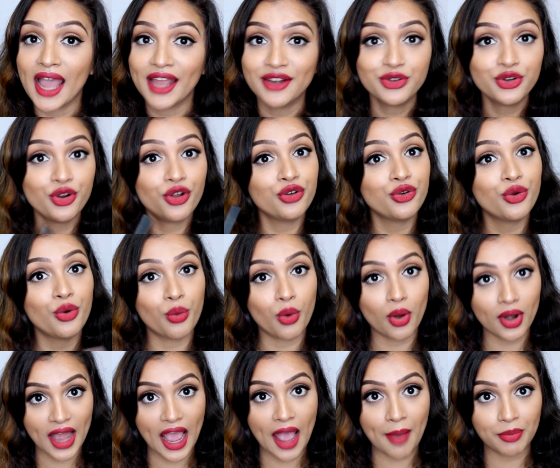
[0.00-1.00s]
I do not know
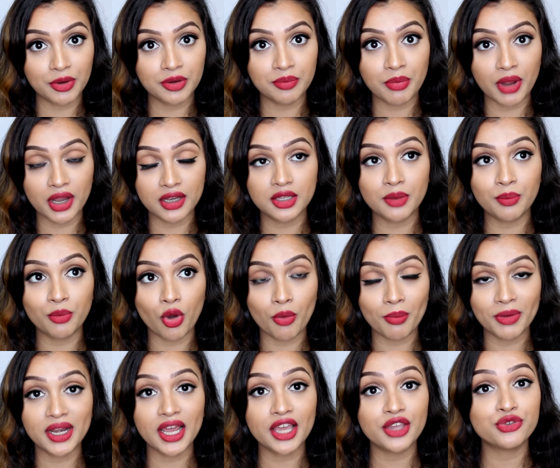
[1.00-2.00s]
what happened, but the
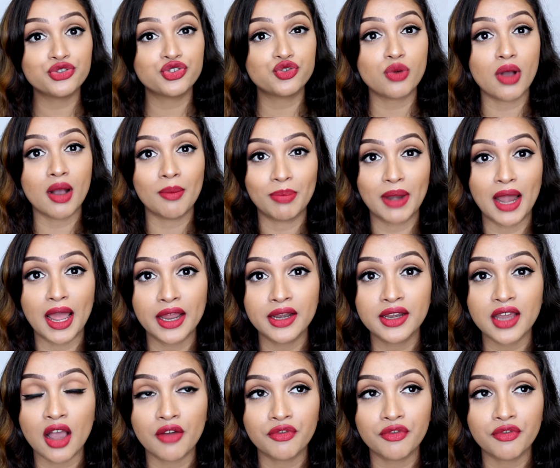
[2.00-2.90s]
moment I used to apply it,